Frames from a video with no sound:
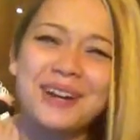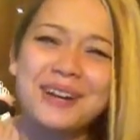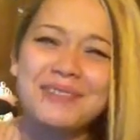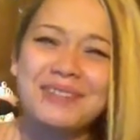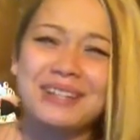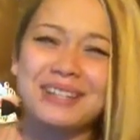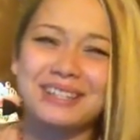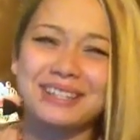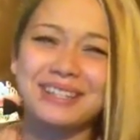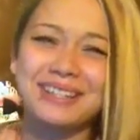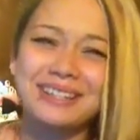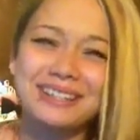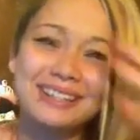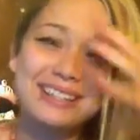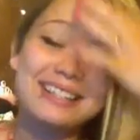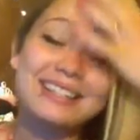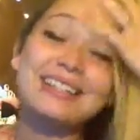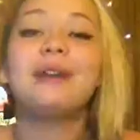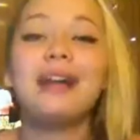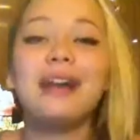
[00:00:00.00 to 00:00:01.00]
Why am I sharing
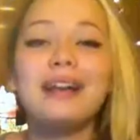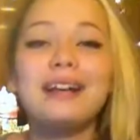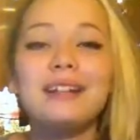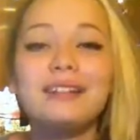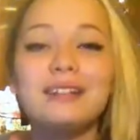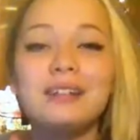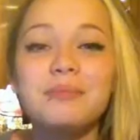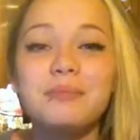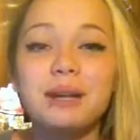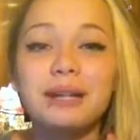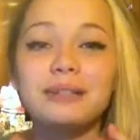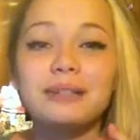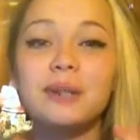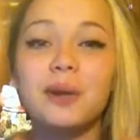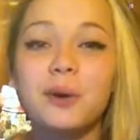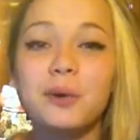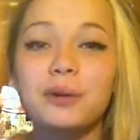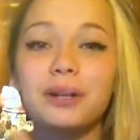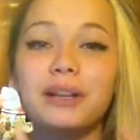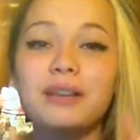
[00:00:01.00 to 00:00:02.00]
this? Can I clip my
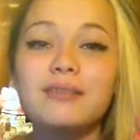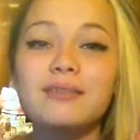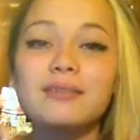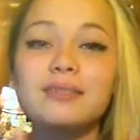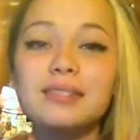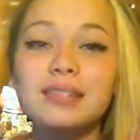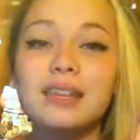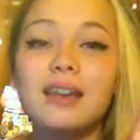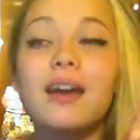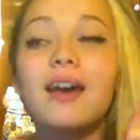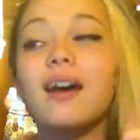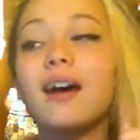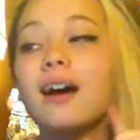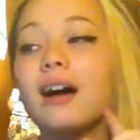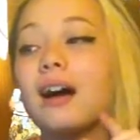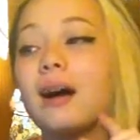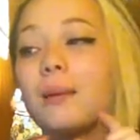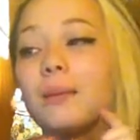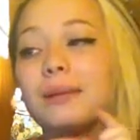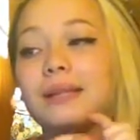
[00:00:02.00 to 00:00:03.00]
toenails?
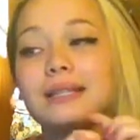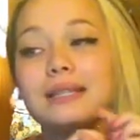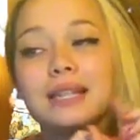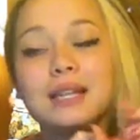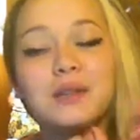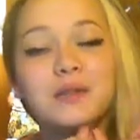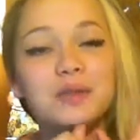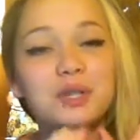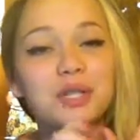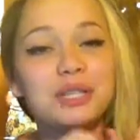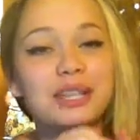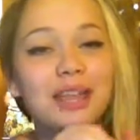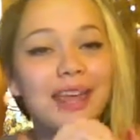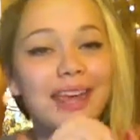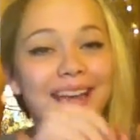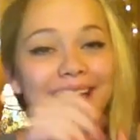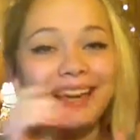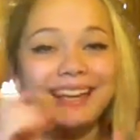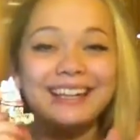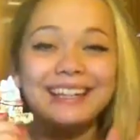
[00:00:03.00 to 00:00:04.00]
Instead of just
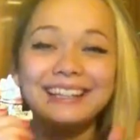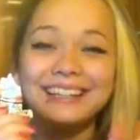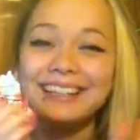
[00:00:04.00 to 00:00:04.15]
throwing